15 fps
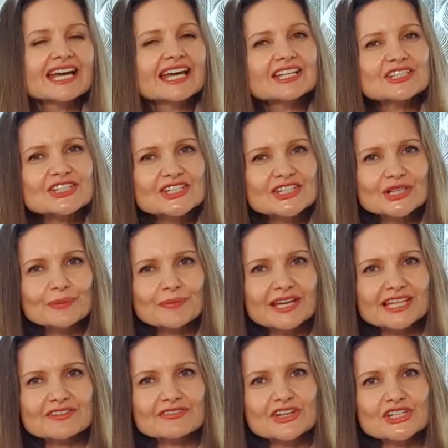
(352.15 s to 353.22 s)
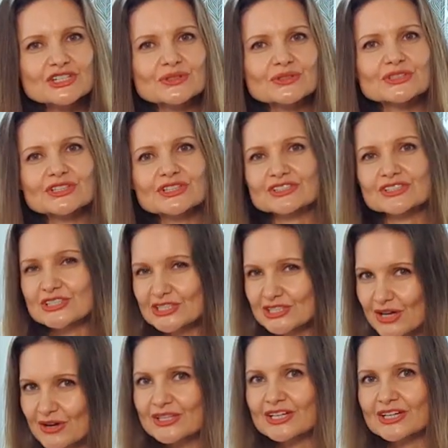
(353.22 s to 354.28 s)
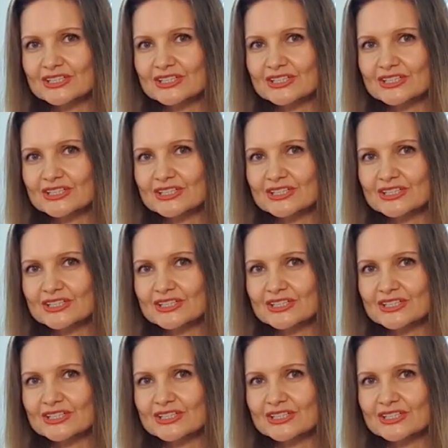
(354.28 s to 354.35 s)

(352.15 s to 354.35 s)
it's still beneficial to slowly